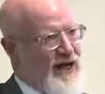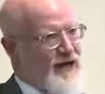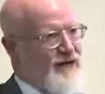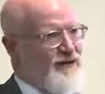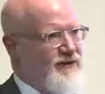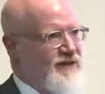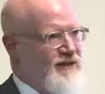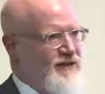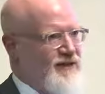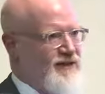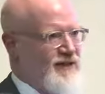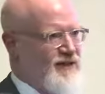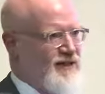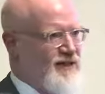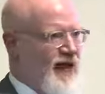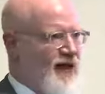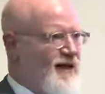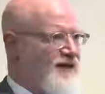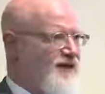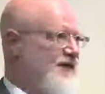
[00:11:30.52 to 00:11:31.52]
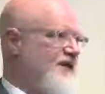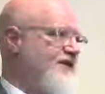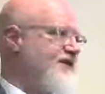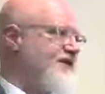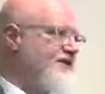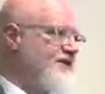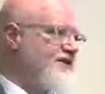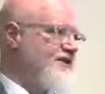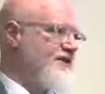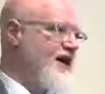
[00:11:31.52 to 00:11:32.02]
out, this is
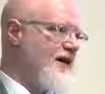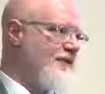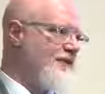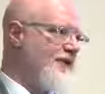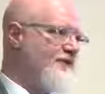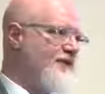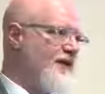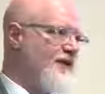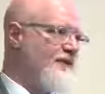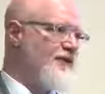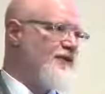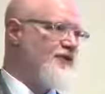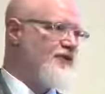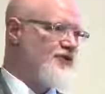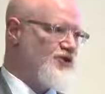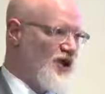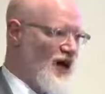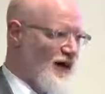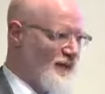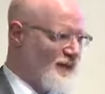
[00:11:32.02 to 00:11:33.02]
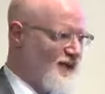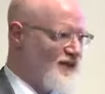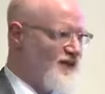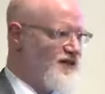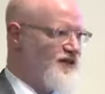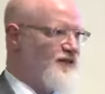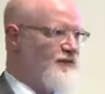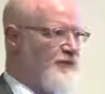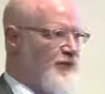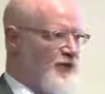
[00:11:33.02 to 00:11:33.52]
calculated. There's a couple of people whose job it
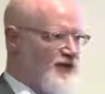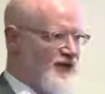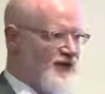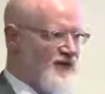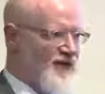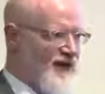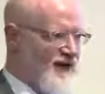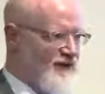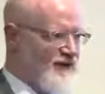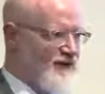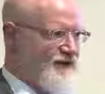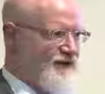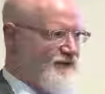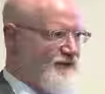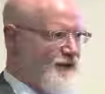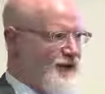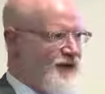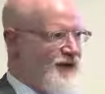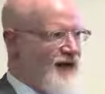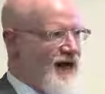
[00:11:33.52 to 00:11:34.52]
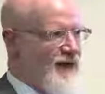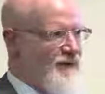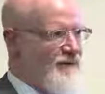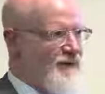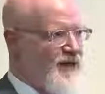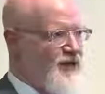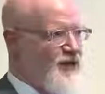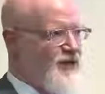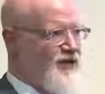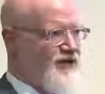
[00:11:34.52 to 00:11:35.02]
is to put this out, put it out,
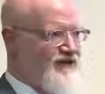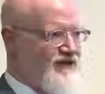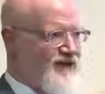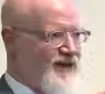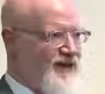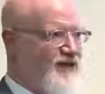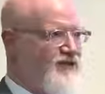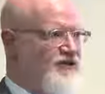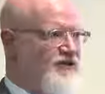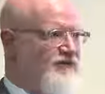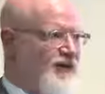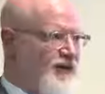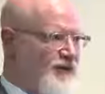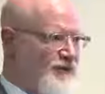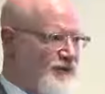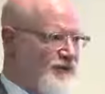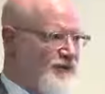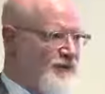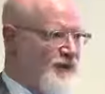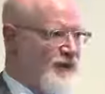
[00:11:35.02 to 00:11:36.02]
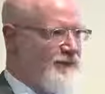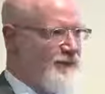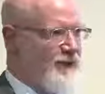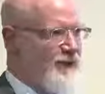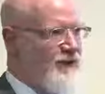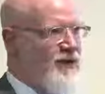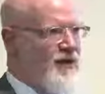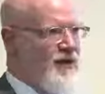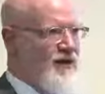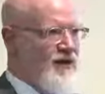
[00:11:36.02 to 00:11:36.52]
make sure the video is available to people.